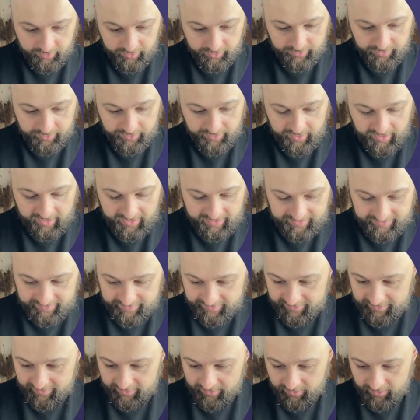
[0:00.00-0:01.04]

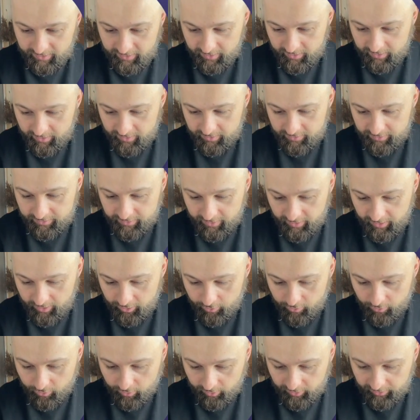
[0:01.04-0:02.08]
Nice.
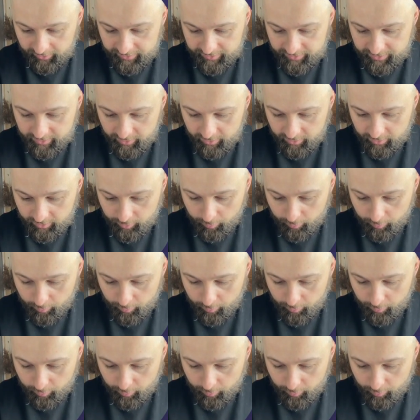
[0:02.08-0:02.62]
Now let's